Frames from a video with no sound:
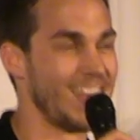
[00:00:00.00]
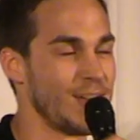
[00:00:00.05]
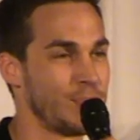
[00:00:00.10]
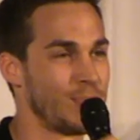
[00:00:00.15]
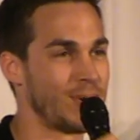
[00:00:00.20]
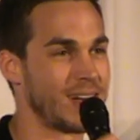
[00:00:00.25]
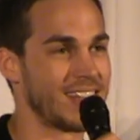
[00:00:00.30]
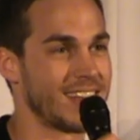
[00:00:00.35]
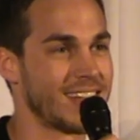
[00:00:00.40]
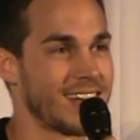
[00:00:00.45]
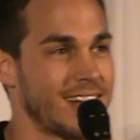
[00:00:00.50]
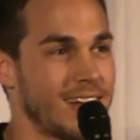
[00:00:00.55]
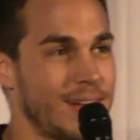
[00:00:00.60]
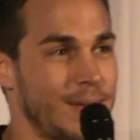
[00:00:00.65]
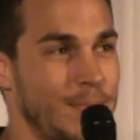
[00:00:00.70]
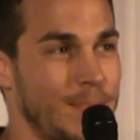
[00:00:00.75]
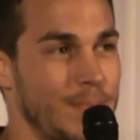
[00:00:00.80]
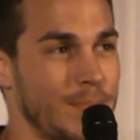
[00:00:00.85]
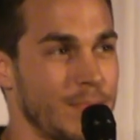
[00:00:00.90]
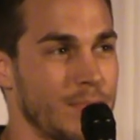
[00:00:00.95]
But
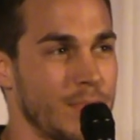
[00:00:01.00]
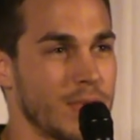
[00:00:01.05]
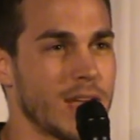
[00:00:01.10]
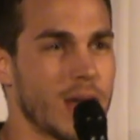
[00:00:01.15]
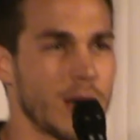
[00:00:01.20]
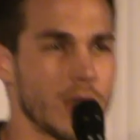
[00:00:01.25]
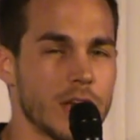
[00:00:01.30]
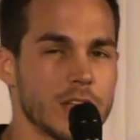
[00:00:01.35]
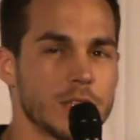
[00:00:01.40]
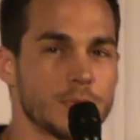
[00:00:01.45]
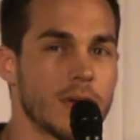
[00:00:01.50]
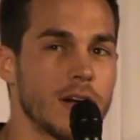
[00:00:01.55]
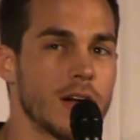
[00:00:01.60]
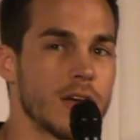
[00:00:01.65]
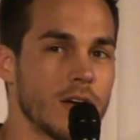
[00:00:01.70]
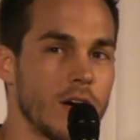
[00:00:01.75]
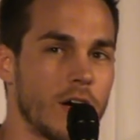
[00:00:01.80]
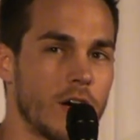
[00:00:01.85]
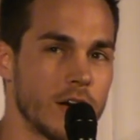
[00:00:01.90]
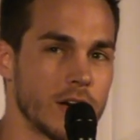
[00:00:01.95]
yeah, that's
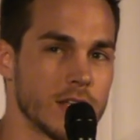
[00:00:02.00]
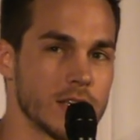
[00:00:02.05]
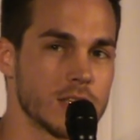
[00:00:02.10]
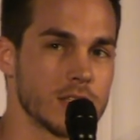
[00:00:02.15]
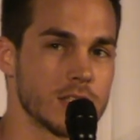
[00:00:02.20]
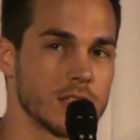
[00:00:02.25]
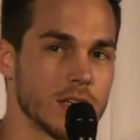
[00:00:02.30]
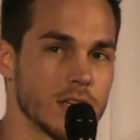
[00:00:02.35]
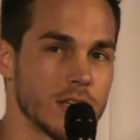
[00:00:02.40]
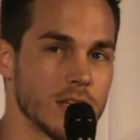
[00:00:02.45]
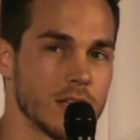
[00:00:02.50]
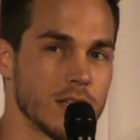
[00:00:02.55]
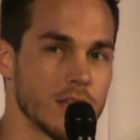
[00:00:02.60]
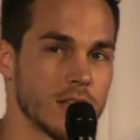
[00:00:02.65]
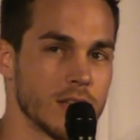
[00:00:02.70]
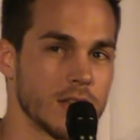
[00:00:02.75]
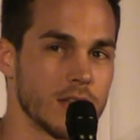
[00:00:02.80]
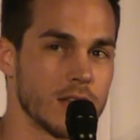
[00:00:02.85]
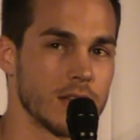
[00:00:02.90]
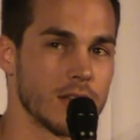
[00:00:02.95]
probably the hardest scene.
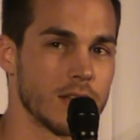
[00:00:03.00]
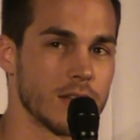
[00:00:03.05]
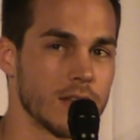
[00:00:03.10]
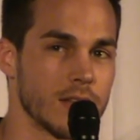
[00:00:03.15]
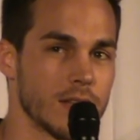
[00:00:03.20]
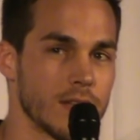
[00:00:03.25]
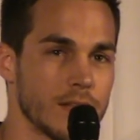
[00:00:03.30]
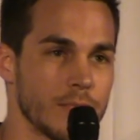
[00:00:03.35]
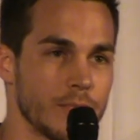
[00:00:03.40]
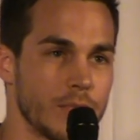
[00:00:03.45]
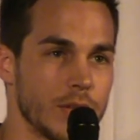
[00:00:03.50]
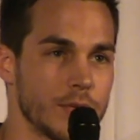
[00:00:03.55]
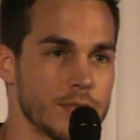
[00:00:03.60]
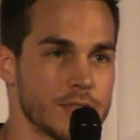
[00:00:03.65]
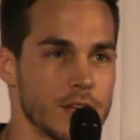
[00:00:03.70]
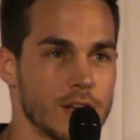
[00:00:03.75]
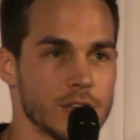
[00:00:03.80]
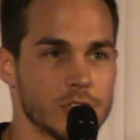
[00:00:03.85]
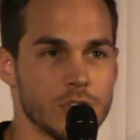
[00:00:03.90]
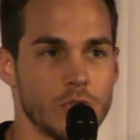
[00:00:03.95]
But it
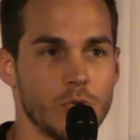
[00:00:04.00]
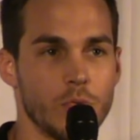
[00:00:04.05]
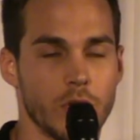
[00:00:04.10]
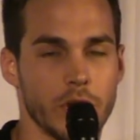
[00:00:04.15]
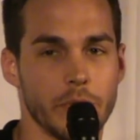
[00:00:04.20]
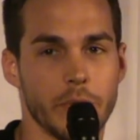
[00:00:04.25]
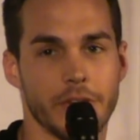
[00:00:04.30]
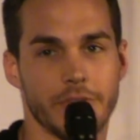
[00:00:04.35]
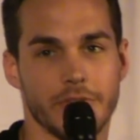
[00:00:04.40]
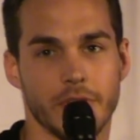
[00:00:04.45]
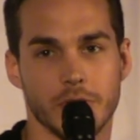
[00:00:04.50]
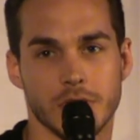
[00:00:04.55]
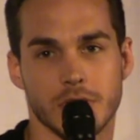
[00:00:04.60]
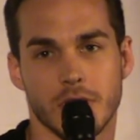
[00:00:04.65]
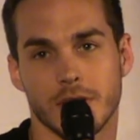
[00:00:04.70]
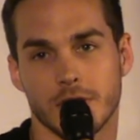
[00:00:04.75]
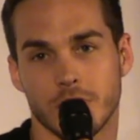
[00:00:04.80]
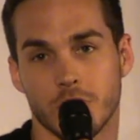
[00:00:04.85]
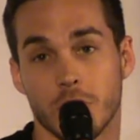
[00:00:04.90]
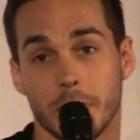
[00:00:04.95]
was also one of my favorites
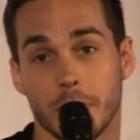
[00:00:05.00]
of